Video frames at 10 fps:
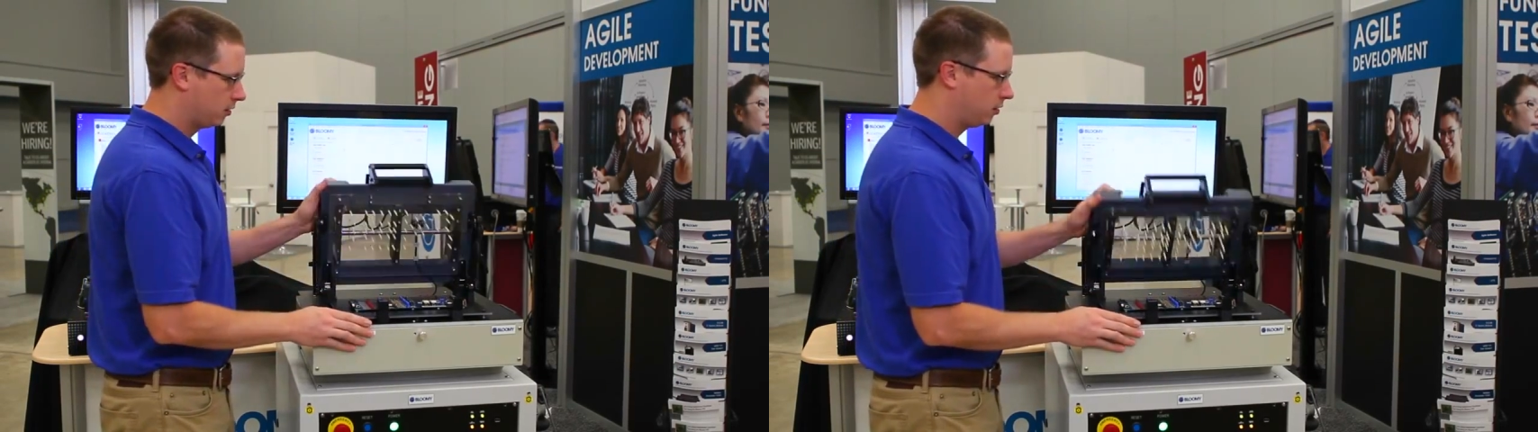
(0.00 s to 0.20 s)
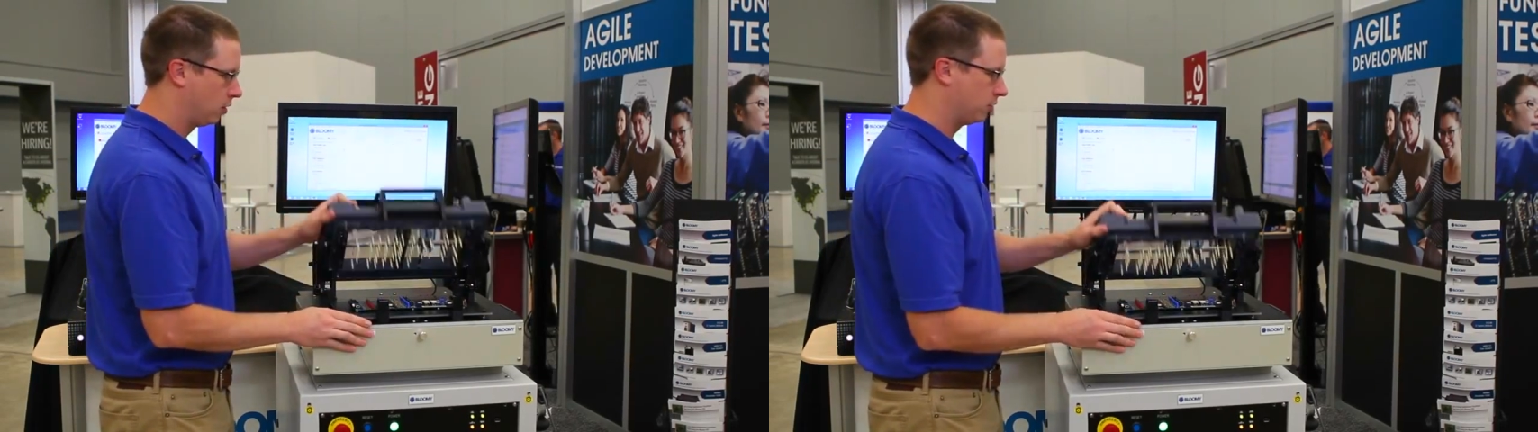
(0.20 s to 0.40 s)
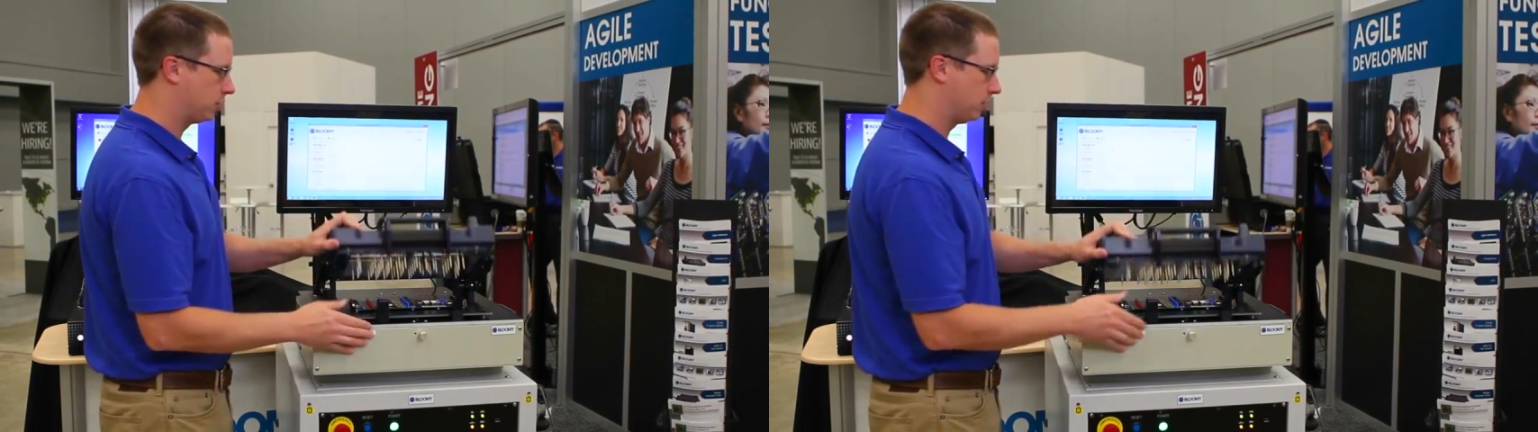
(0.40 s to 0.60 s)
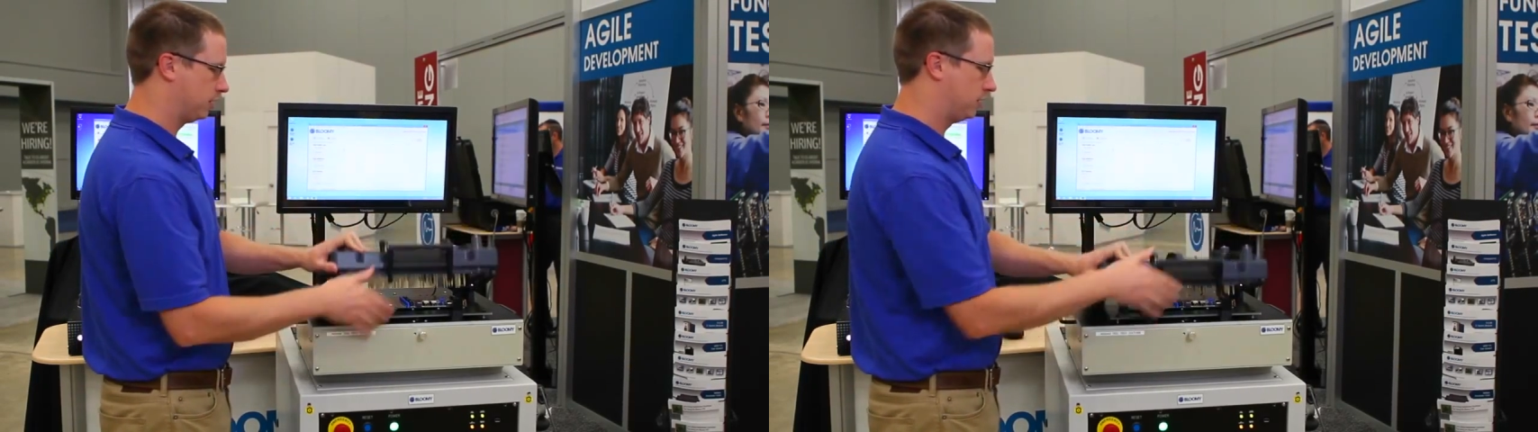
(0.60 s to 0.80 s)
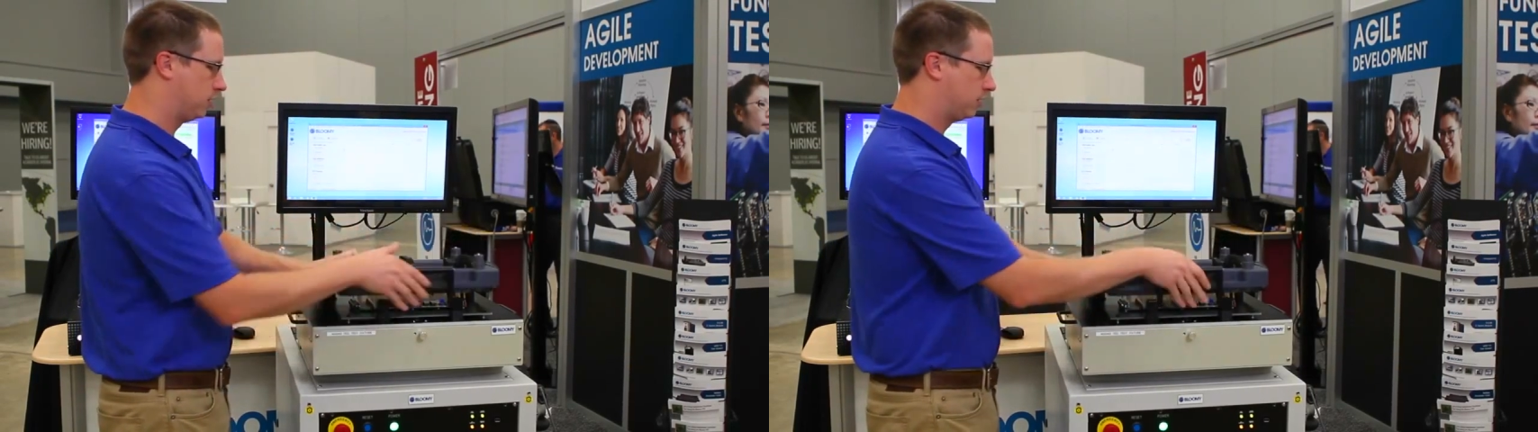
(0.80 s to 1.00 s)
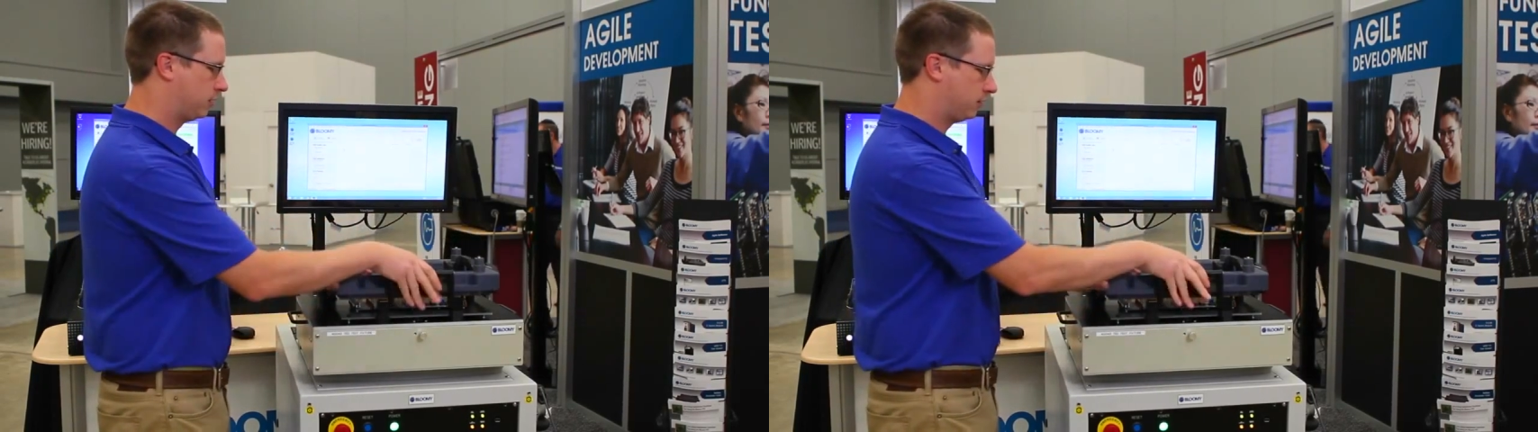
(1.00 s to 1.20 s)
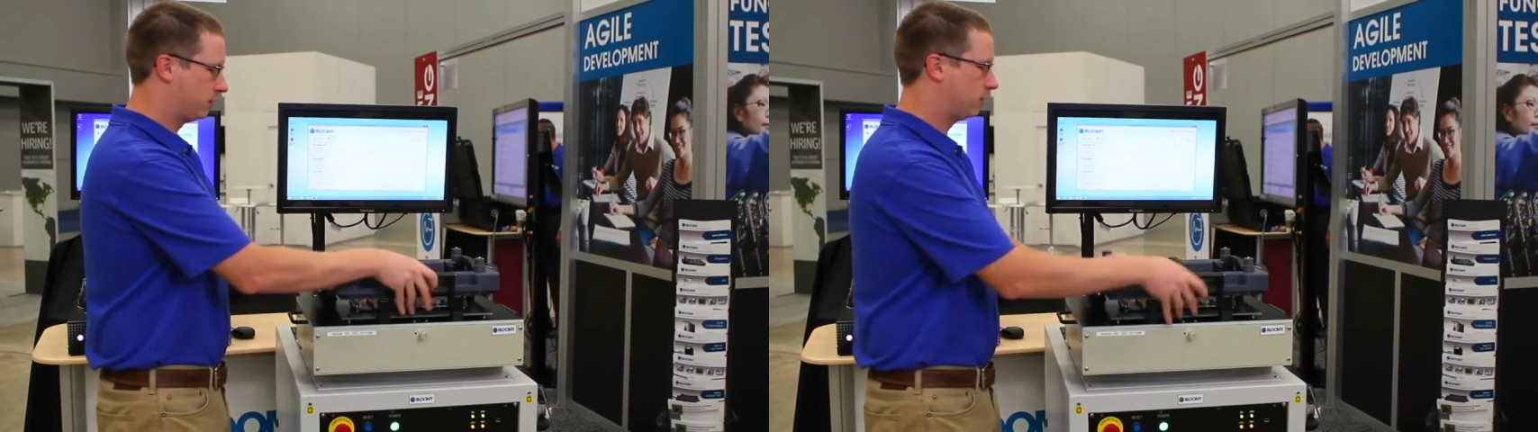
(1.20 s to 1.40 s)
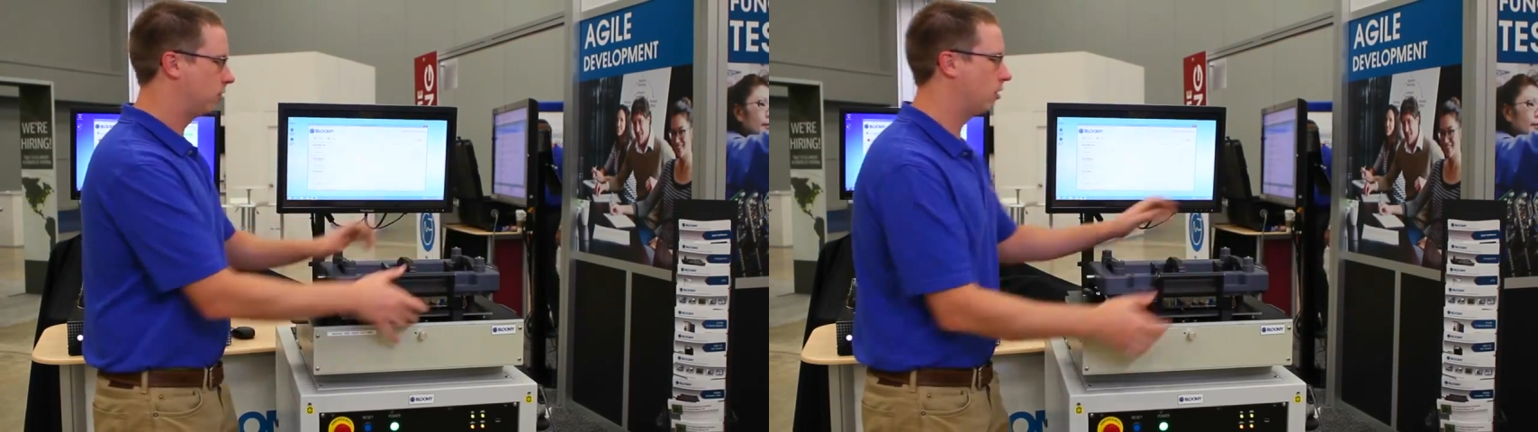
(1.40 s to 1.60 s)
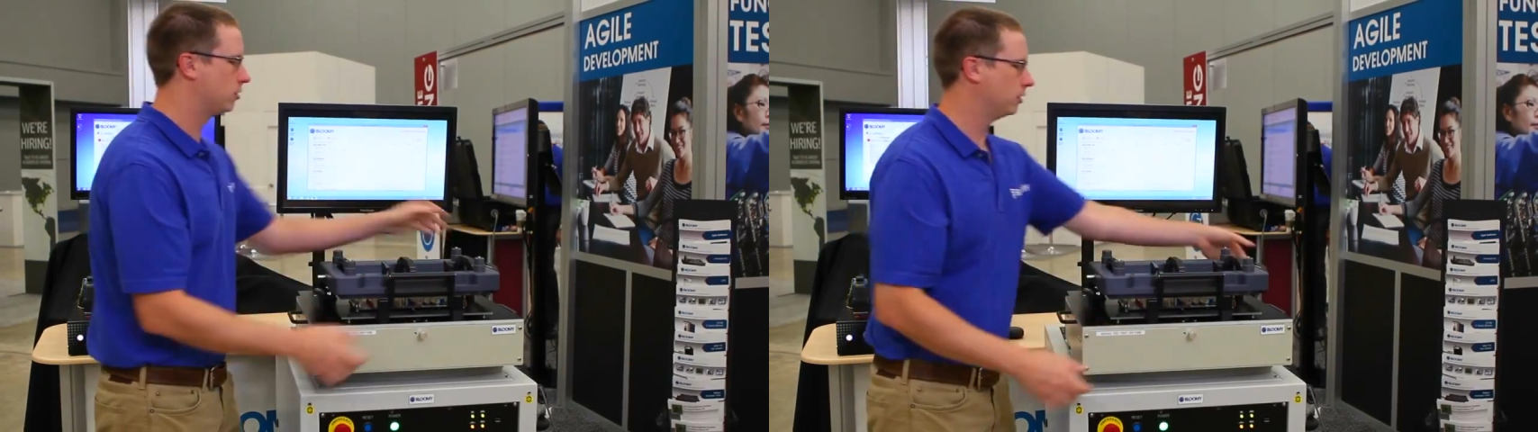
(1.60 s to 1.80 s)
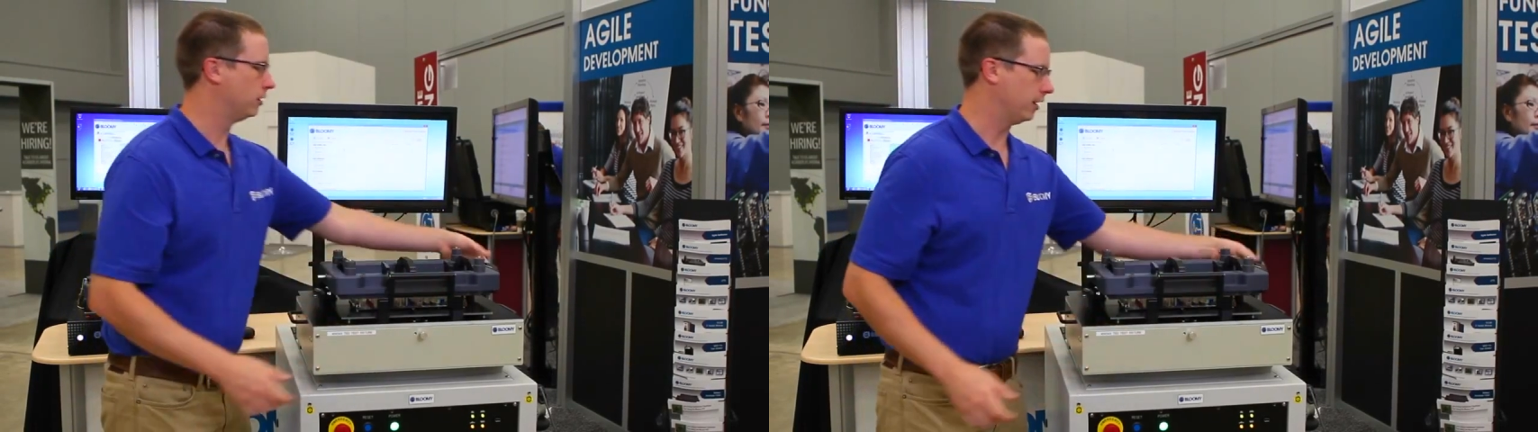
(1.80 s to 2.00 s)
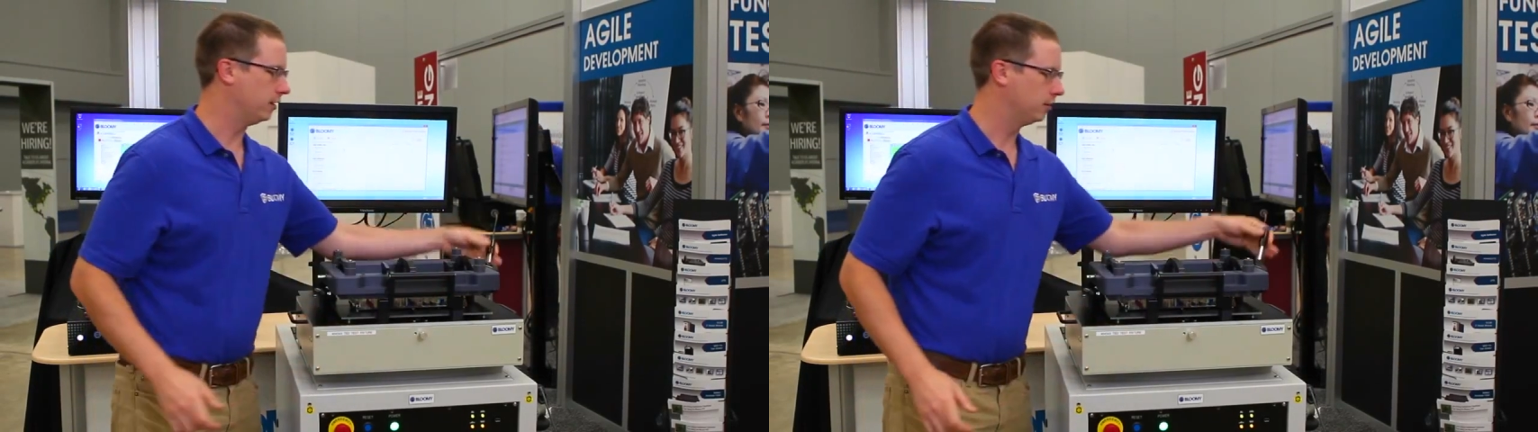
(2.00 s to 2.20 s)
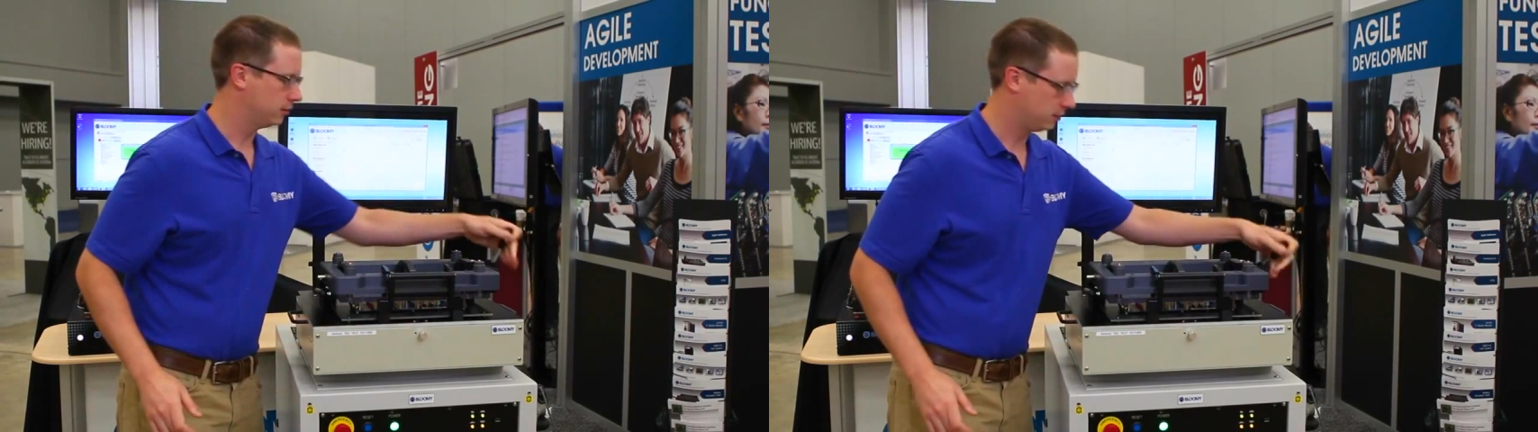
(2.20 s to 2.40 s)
close the lid,